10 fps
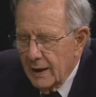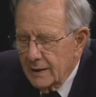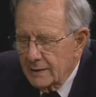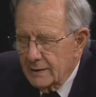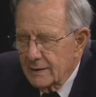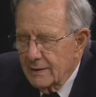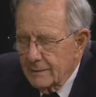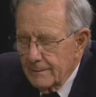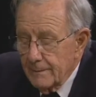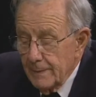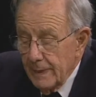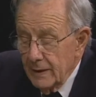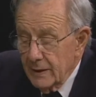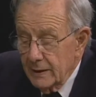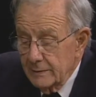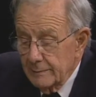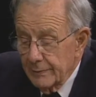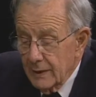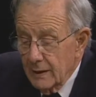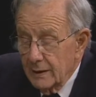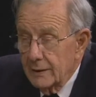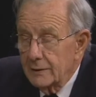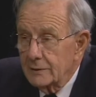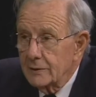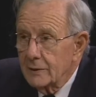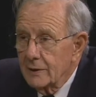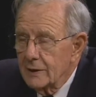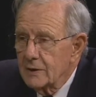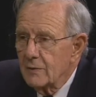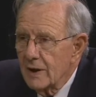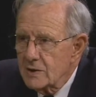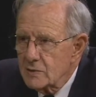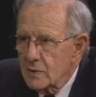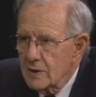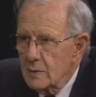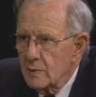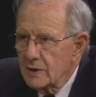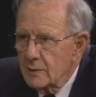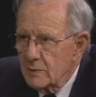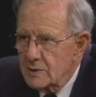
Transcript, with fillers: And then uh, an advisory committee